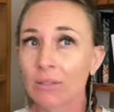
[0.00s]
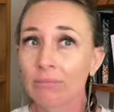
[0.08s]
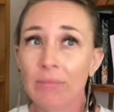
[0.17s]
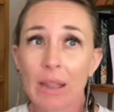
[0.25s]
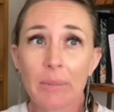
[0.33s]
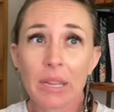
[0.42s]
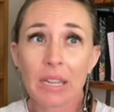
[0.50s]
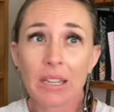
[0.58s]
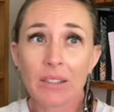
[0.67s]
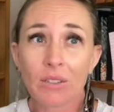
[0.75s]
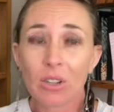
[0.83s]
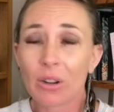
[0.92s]

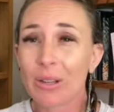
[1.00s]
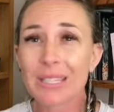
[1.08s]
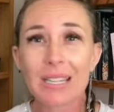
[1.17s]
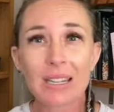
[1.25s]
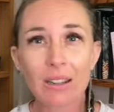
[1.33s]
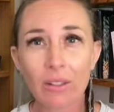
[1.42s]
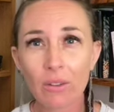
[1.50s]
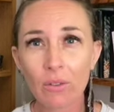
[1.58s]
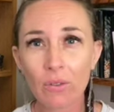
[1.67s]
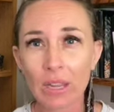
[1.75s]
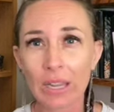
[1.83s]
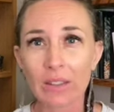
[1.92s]
Maybe, it's another
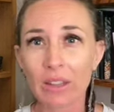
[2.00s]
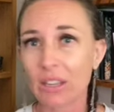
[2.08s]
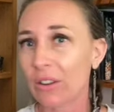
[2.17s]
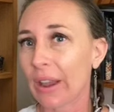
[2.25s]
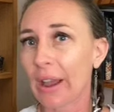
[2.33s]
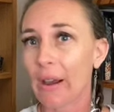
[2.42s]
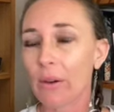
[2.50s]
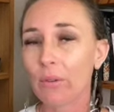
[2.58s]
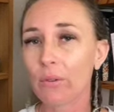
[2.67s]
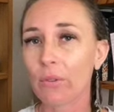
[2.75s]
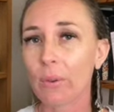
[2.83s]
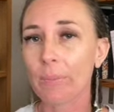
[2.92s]
fear that you
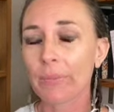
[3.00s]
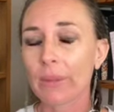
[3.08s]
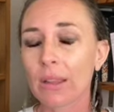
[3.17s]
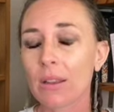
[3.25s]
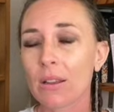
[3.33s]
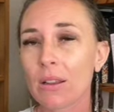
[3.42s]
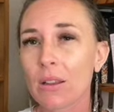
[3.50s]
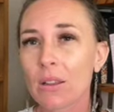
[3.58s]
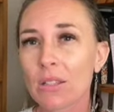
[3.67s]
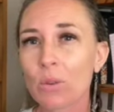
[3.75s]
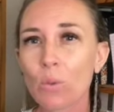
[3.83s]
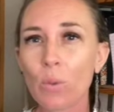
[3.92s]
have.
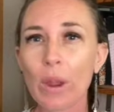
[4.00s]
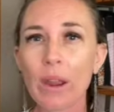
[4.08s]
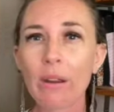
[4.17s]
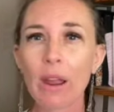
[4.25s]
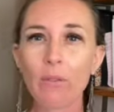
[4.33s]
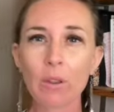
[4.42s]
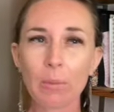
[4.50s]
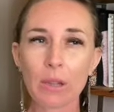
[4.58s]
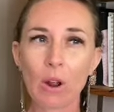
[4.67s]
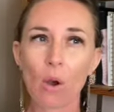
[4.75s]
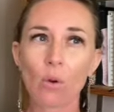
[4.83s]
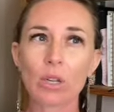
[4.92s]
So where have you
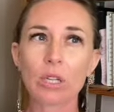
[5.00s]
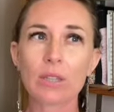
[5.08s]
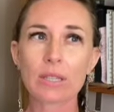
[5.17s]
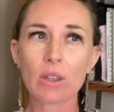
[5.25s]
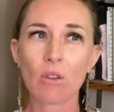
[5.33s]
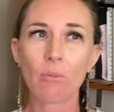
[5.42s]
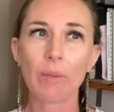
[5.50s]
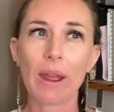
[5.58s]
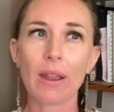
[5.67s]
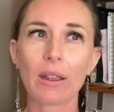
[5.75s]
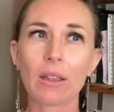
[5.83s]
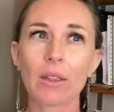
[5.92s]
been holding yourself
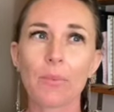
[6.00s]
back?